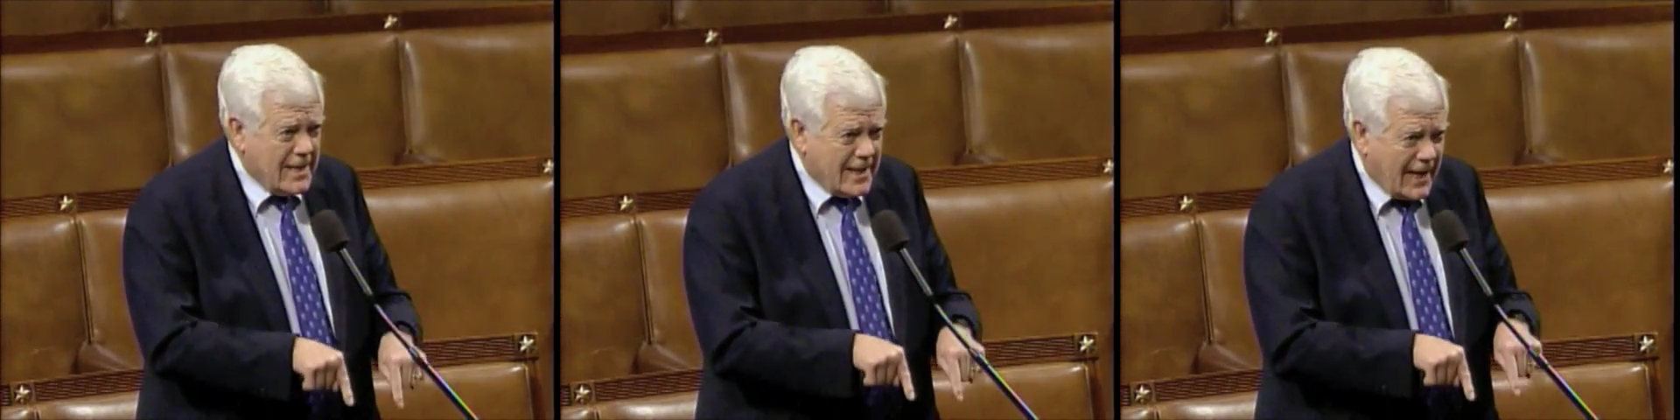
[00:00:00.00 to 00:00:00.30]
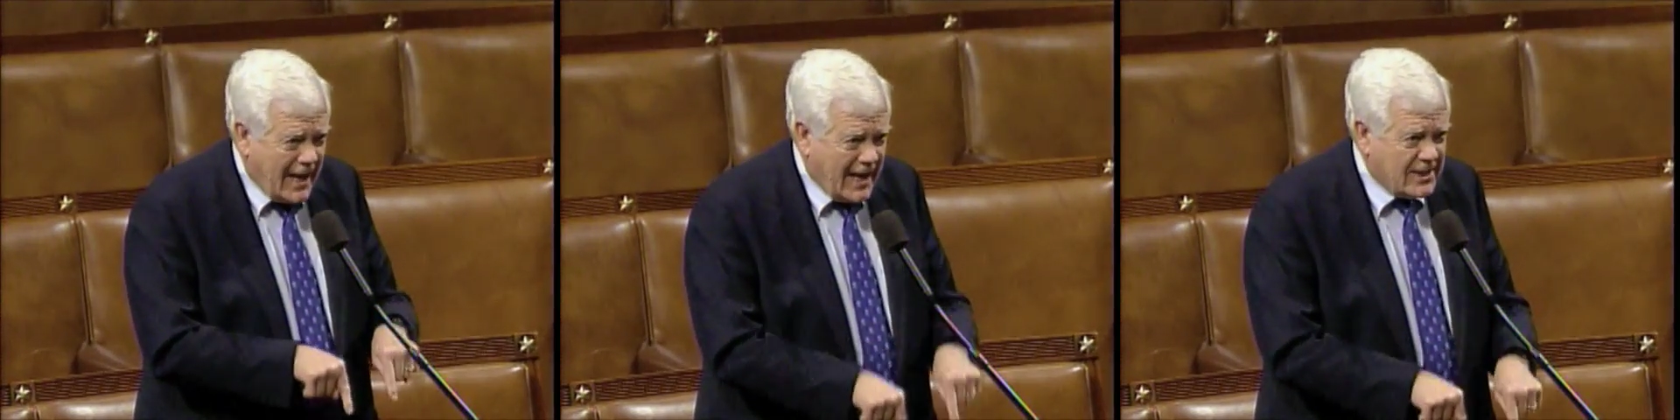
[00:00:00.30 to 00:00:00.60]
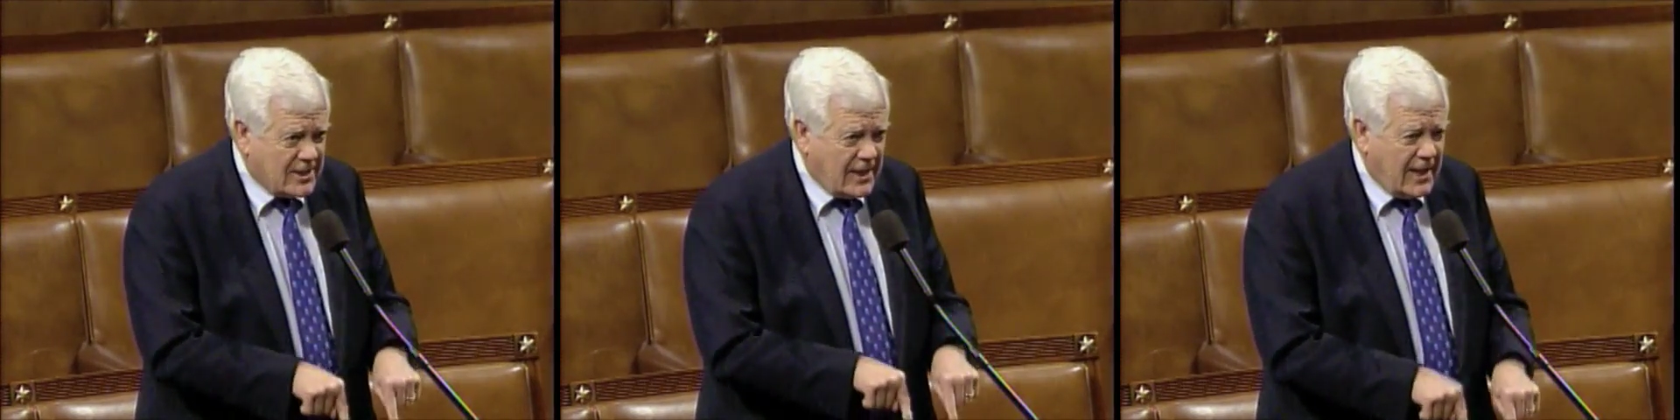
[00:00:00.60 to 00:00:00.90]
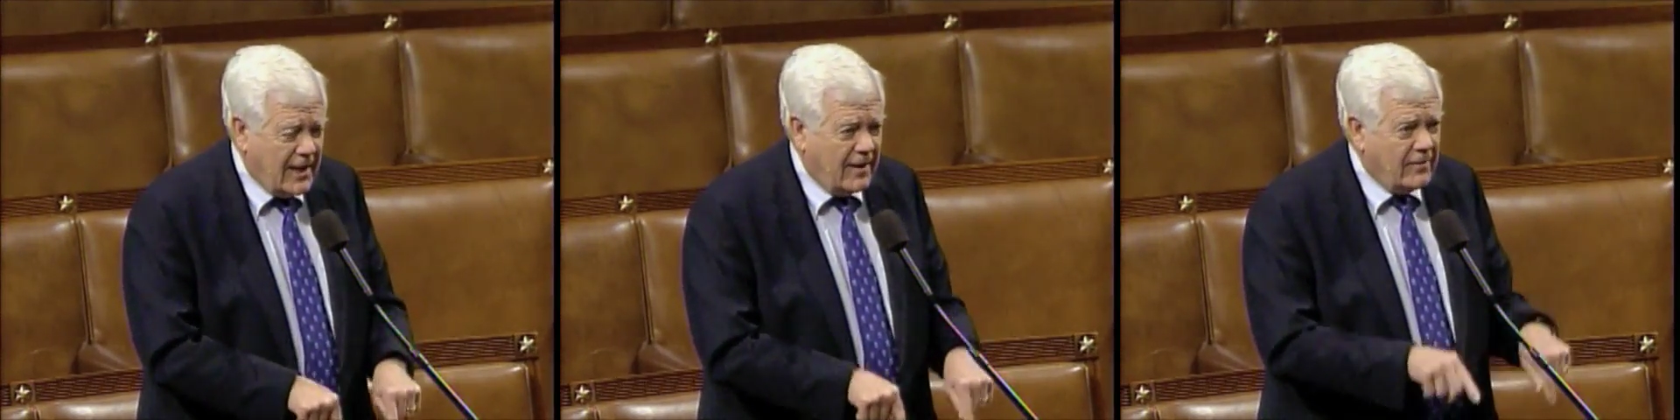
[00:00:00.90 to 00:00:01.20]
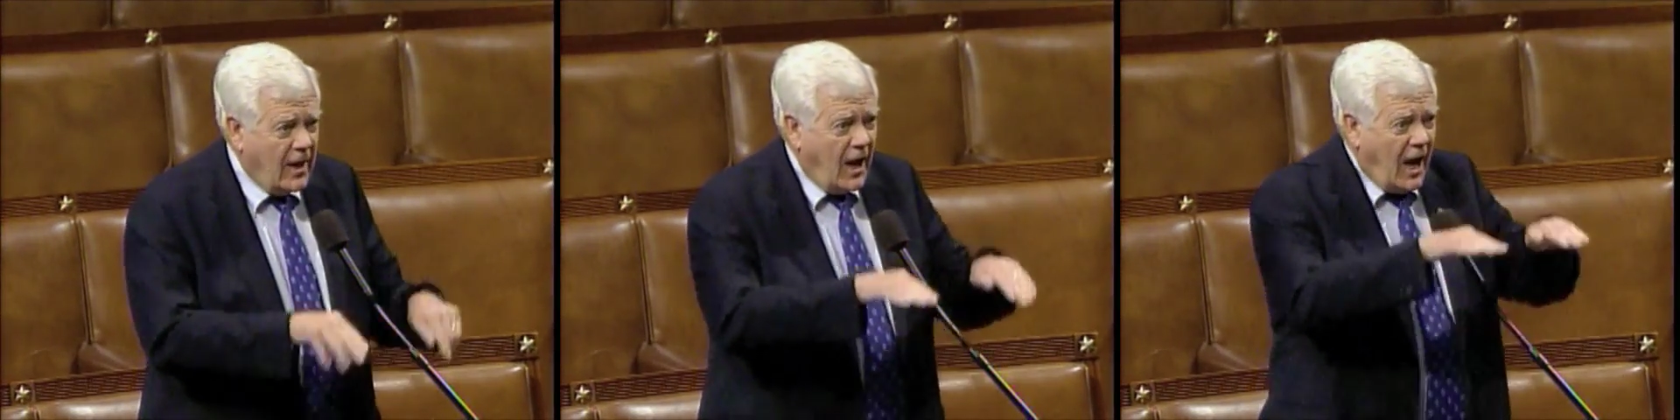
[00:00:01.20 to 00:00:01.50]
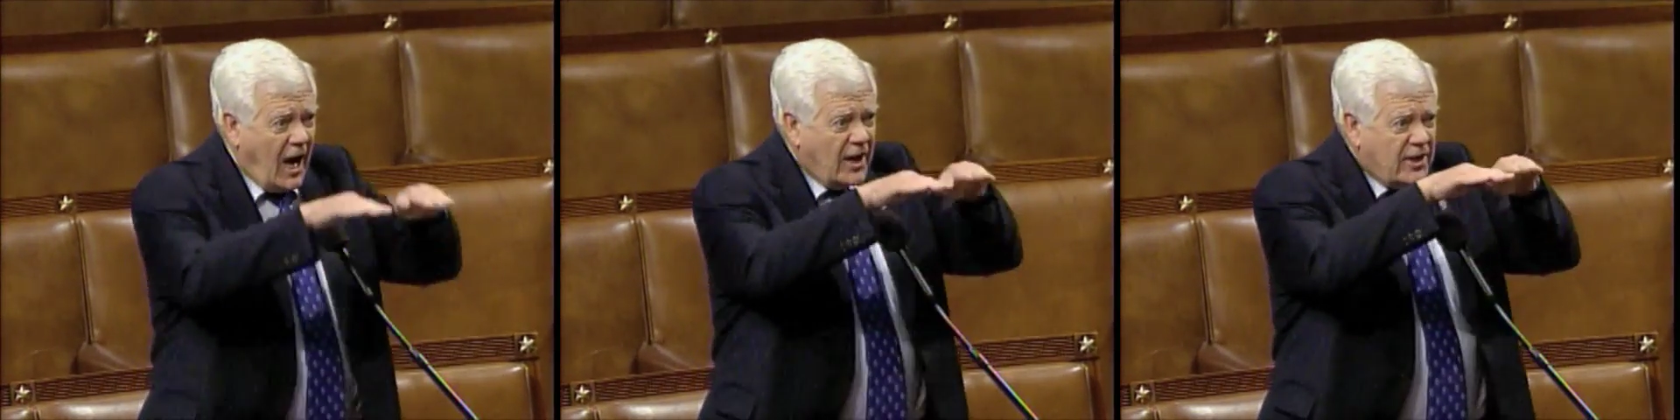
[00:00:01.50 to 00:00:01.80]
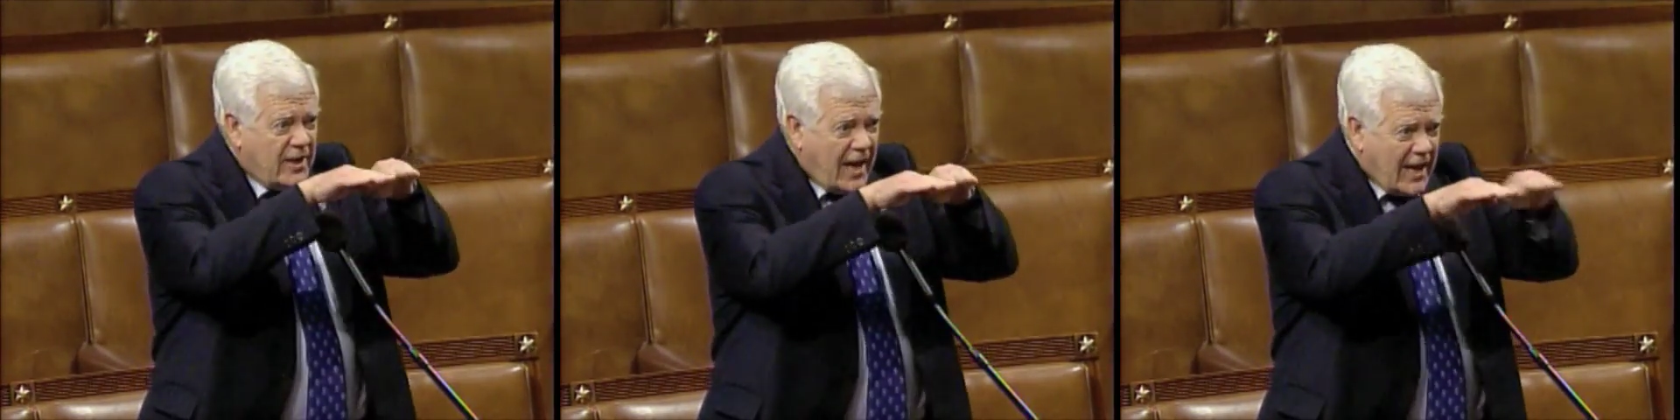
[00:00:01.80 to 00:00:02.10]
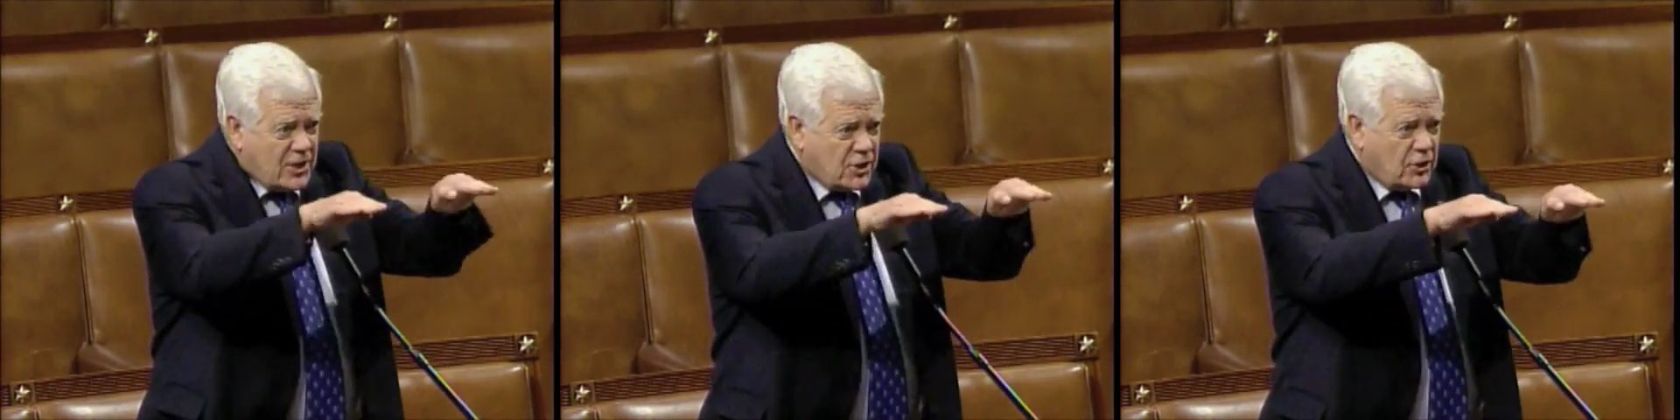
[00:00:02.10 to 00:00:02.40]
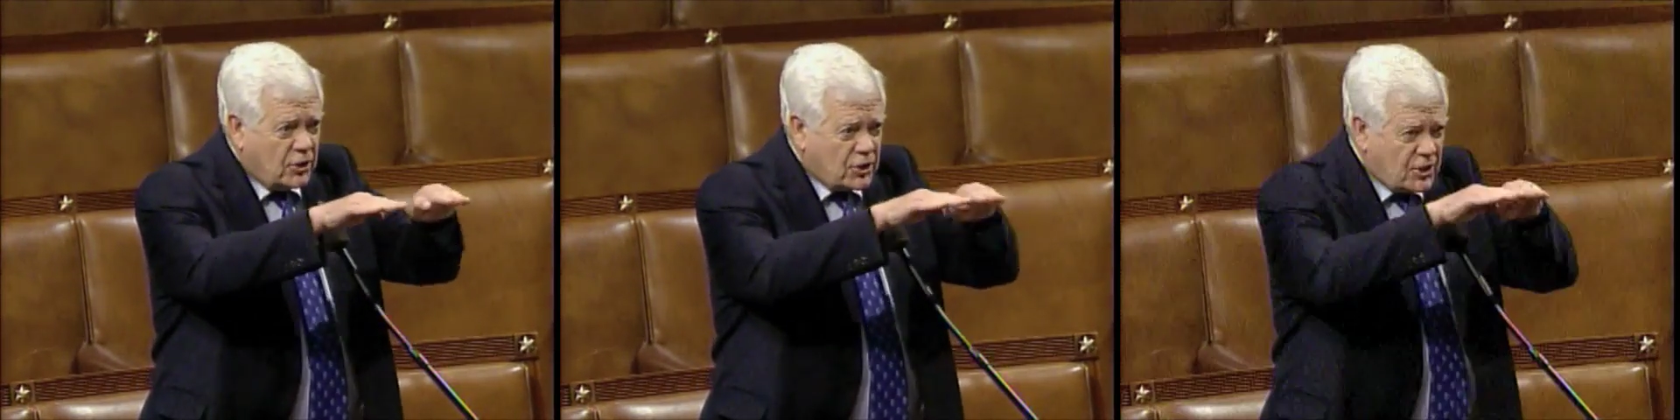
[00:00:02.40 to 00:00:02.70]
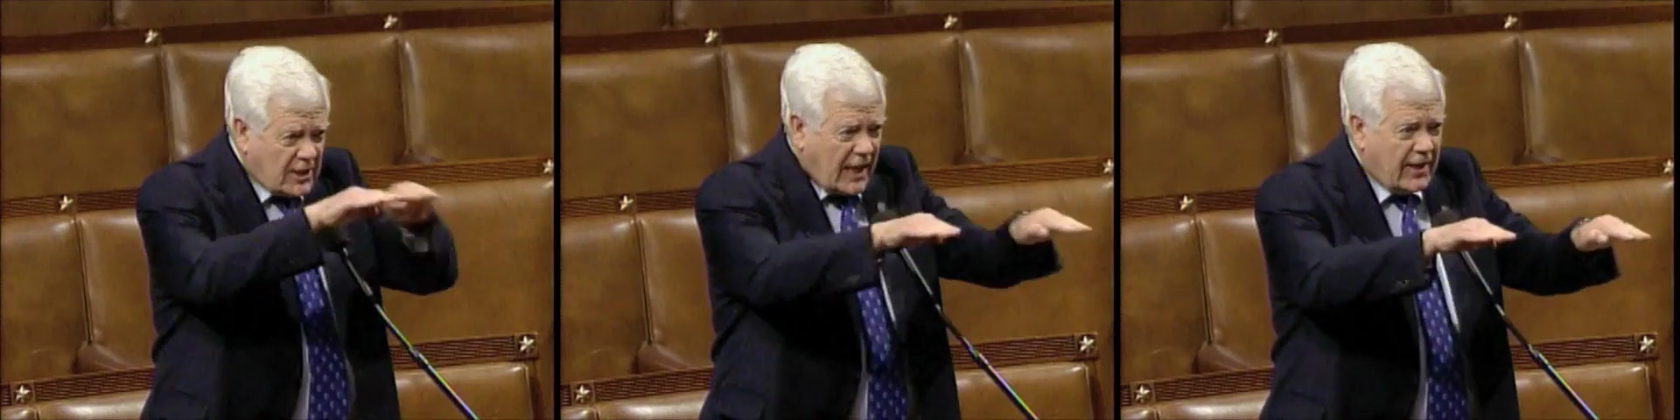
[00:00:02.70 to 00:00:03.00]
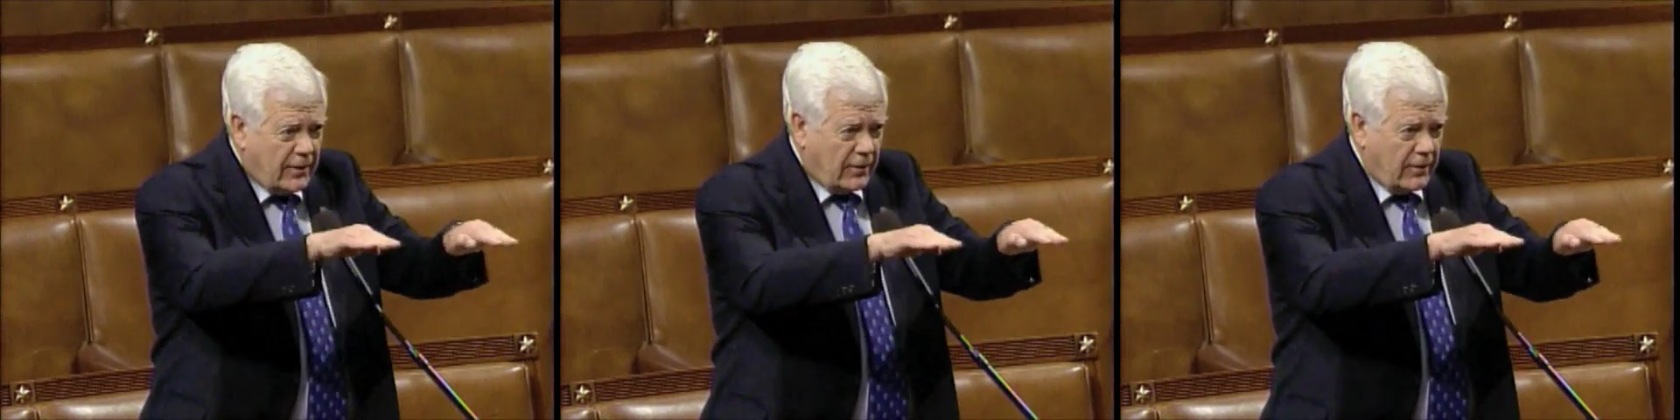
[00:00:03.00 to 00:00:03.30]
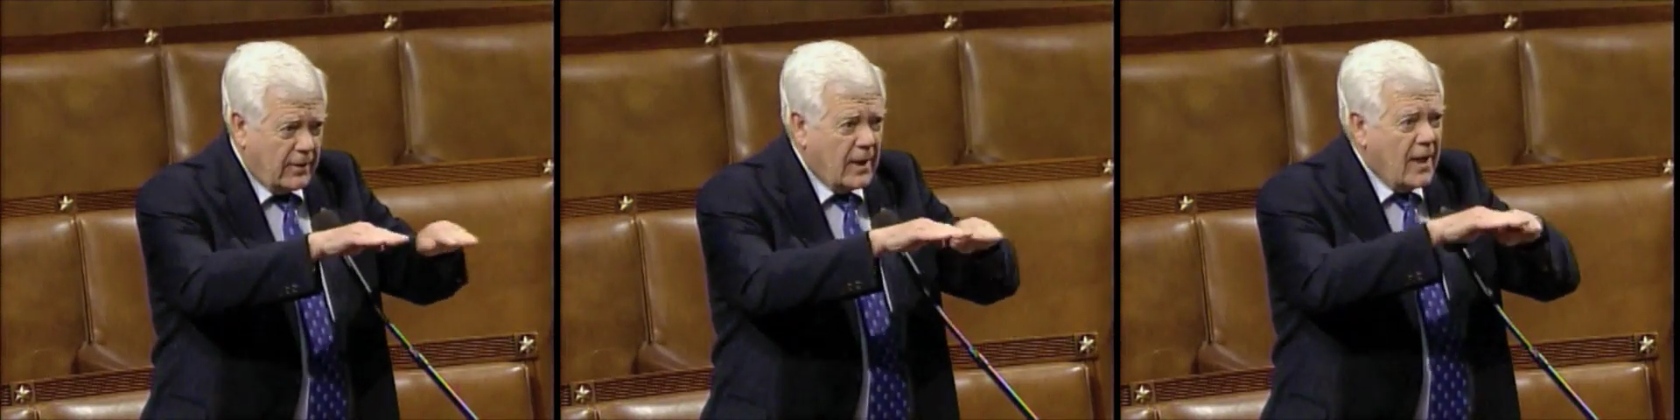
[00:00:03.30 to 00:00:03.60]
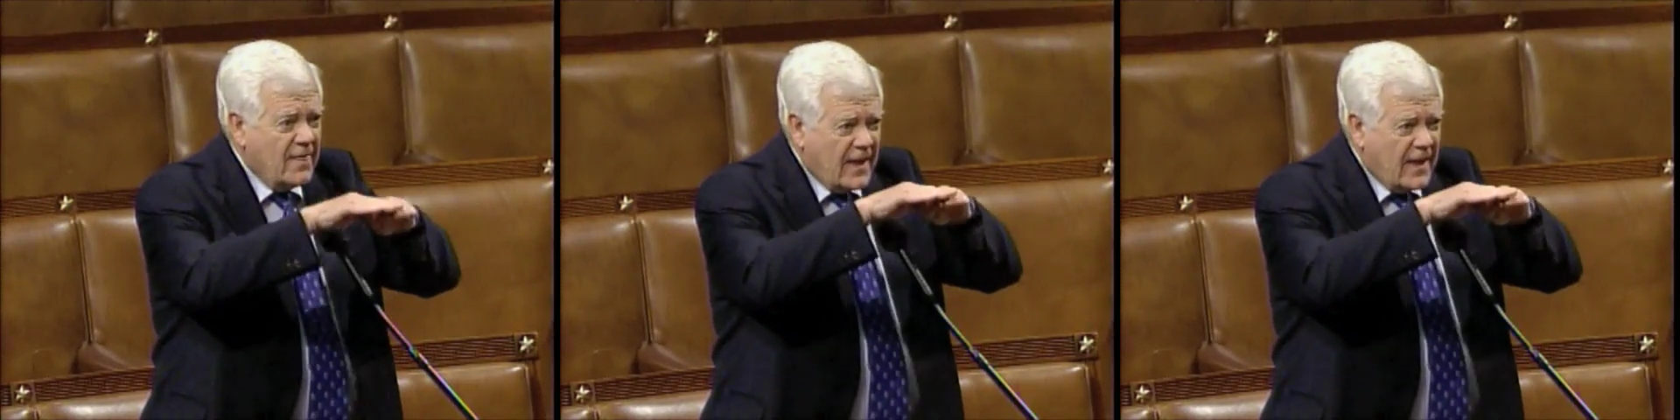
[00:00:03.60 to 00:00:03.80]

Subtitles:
it has to have a national standard